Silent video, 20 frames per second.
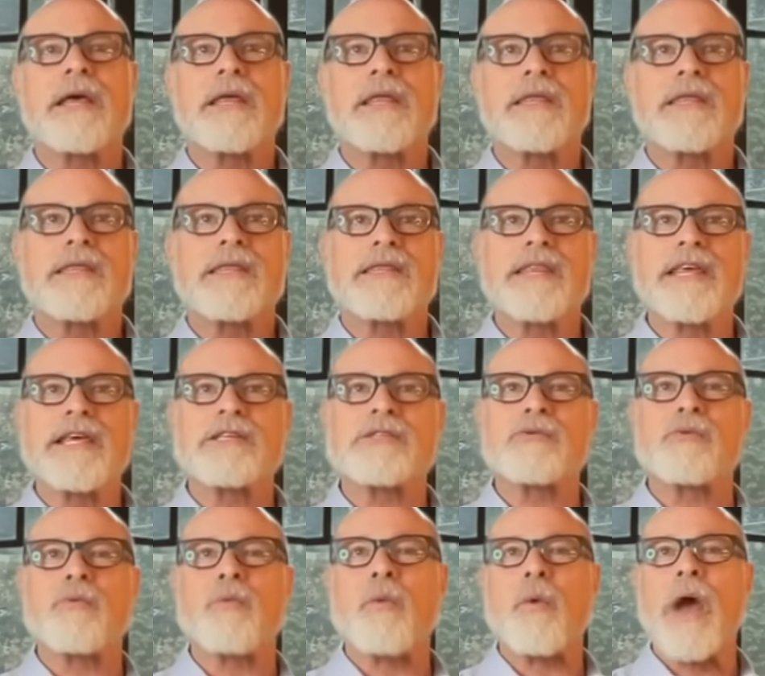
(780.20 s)
this
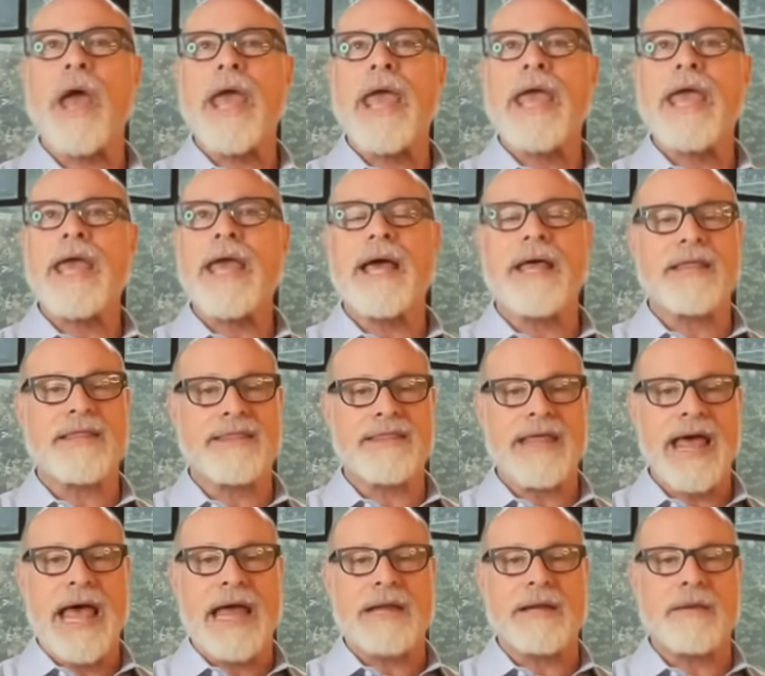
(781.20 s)
way
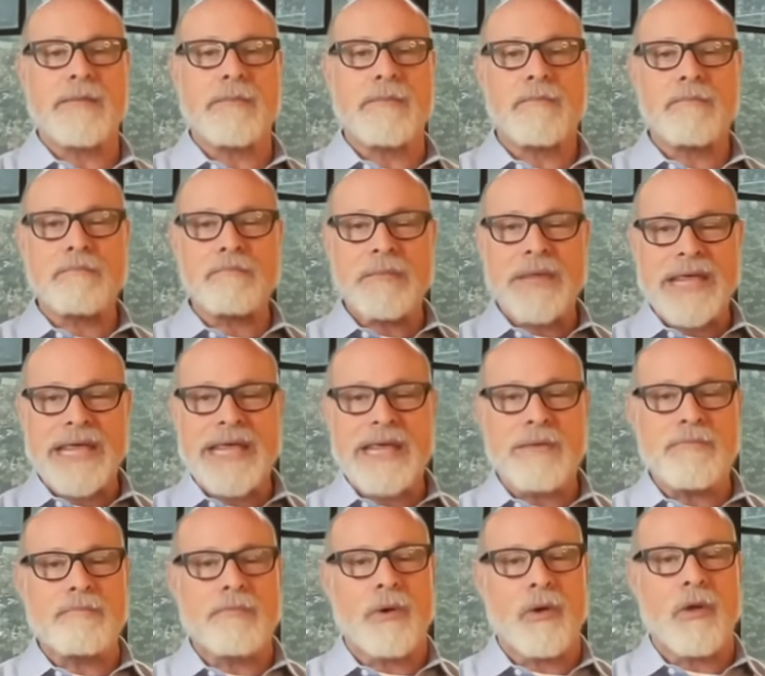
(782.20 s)
that
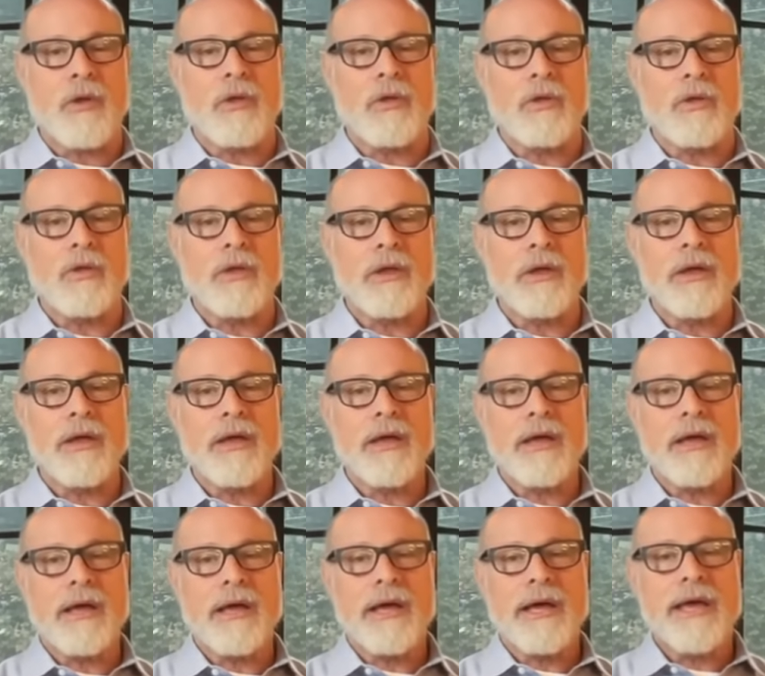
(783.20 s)
people
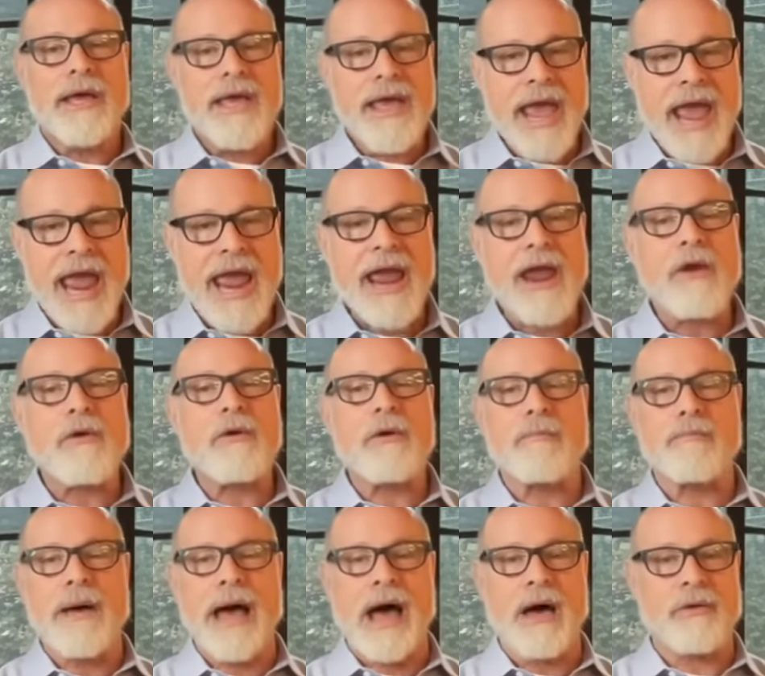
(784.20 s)
care
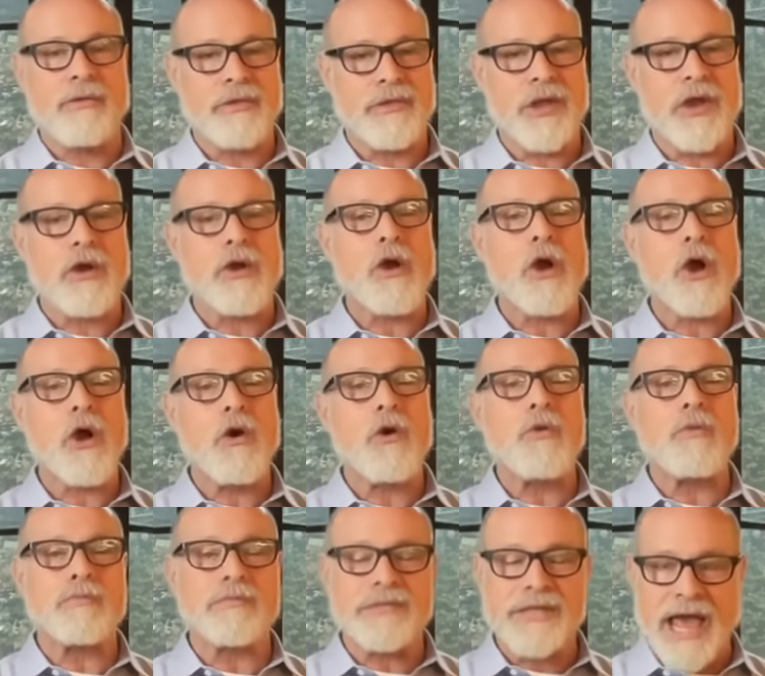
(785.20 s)
about their
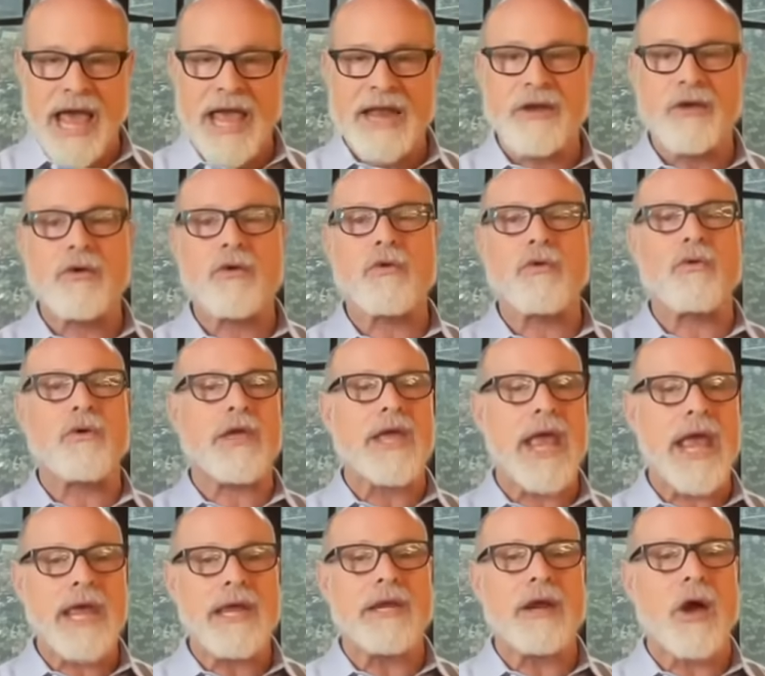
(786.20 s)
homes and
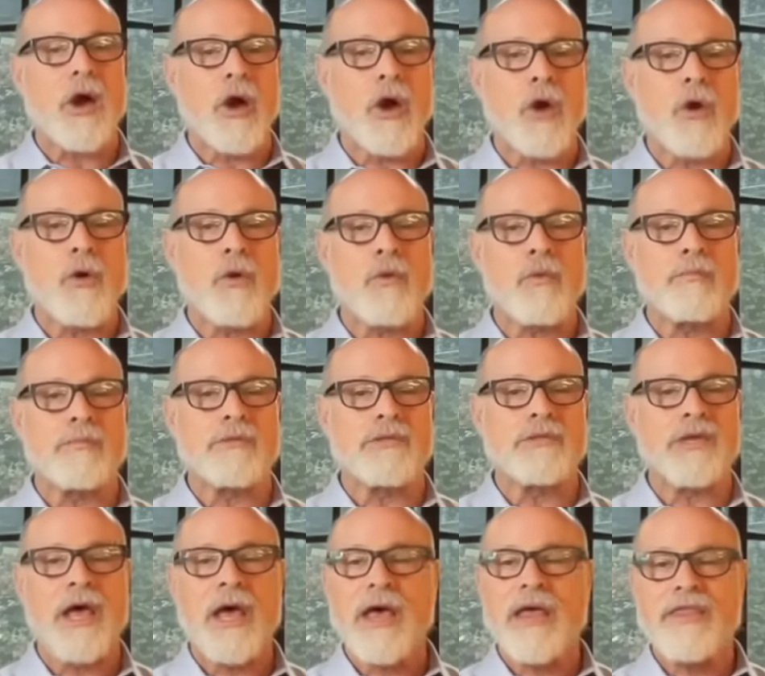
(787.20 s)
create
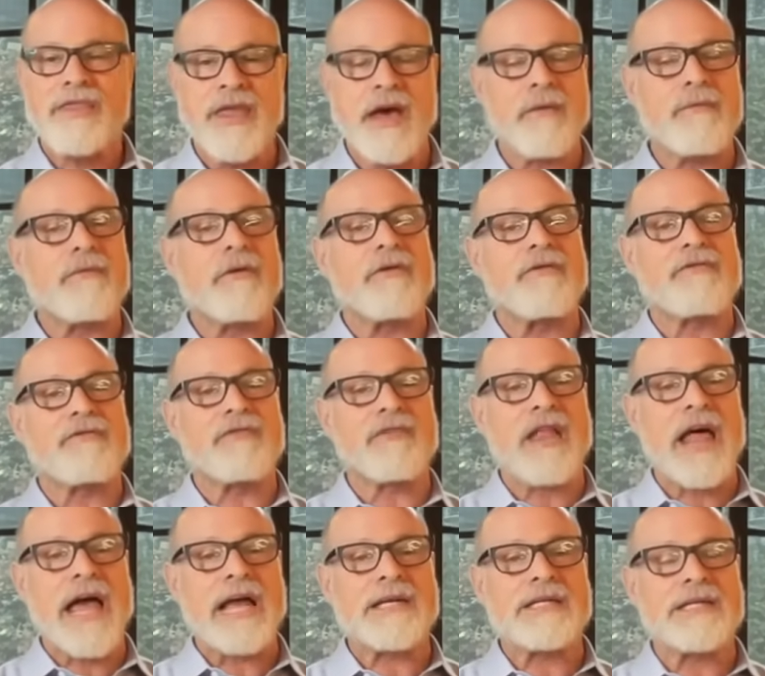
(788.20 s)
homes that
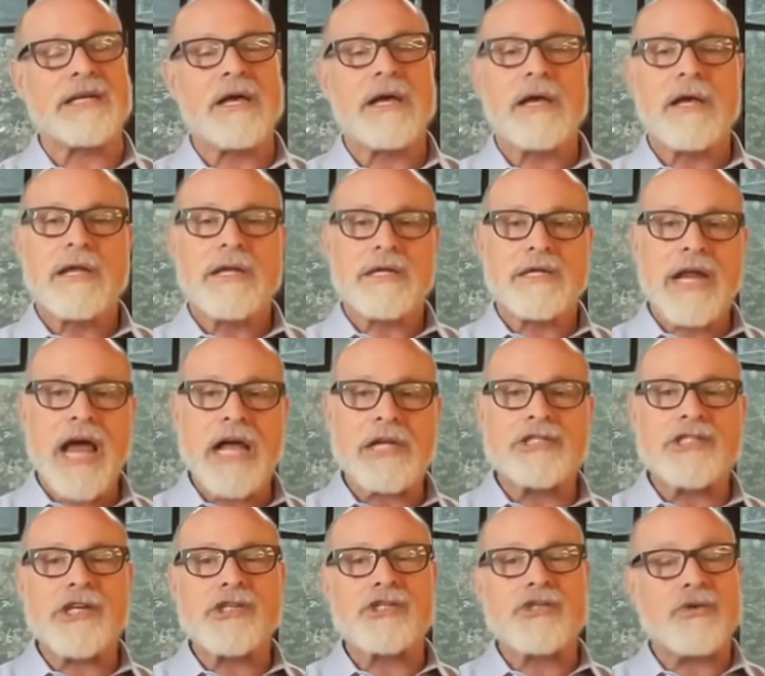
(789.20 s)
reflect not
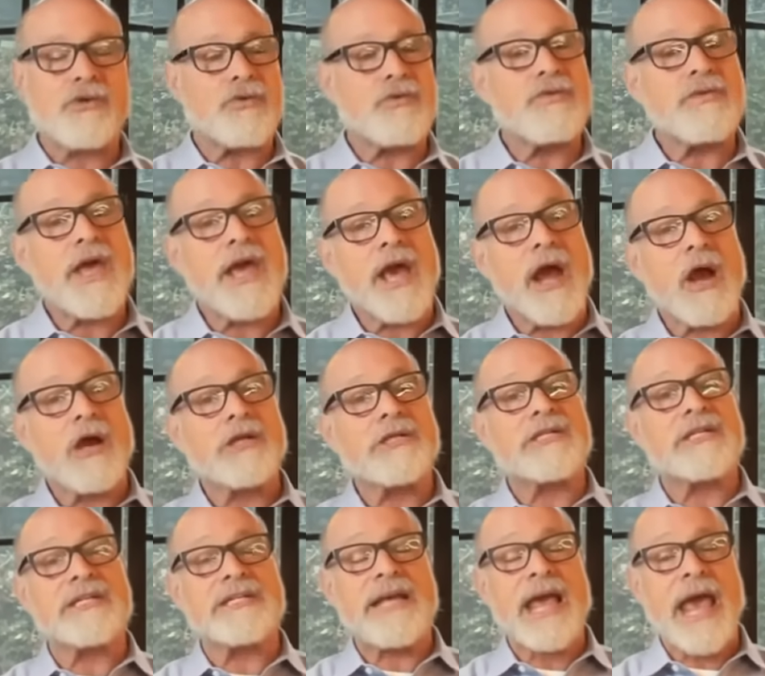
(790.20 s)
just who they are
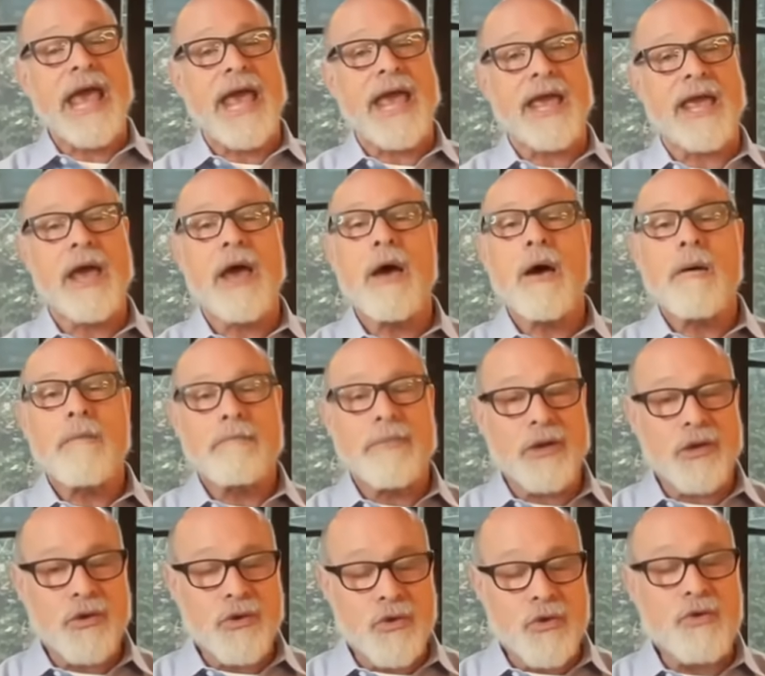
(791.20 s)
today,
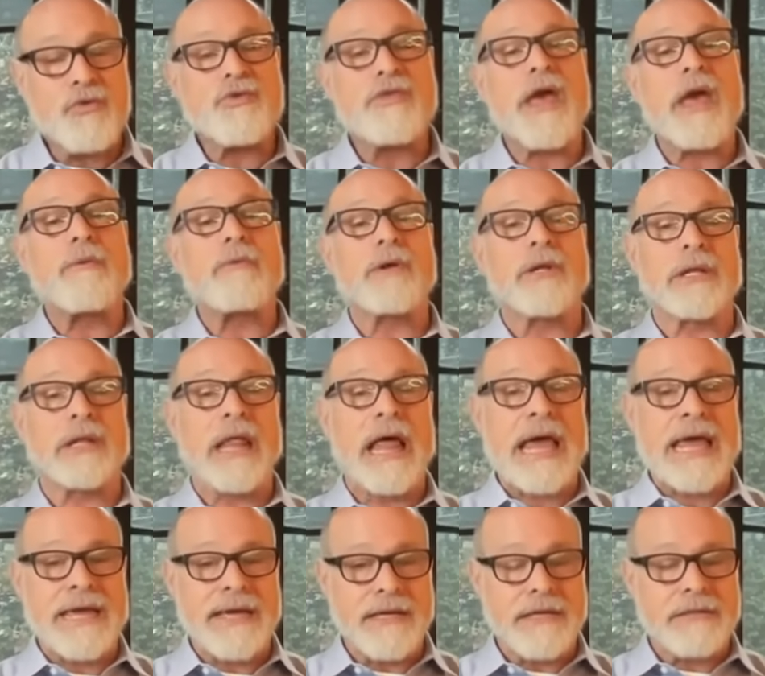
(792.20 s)
but who they would
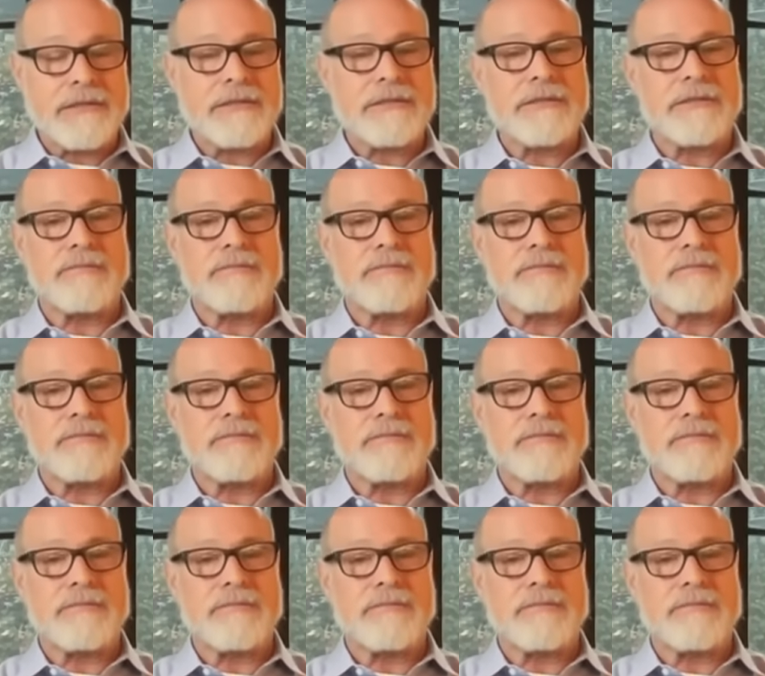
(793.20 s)
like to